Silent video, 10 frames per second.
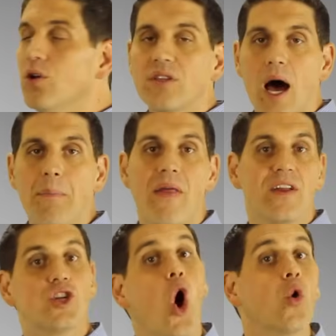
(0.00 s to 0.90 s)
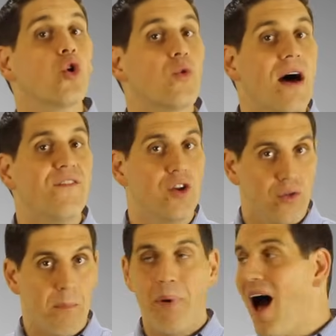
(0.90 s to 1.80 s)
goes up and the total
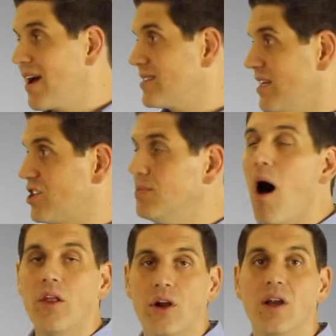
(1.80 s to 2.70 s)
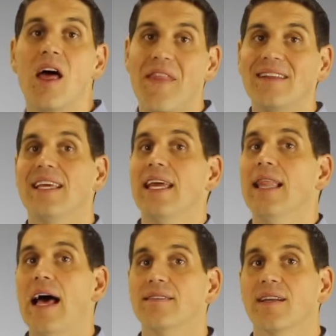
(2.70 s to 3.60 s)
revenue, the box gets smaller, that's
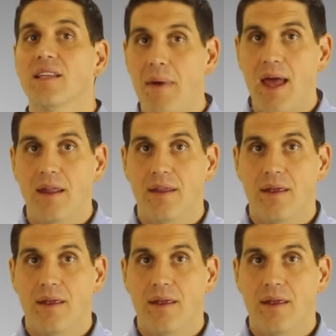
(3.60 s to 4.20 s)
elastic demand.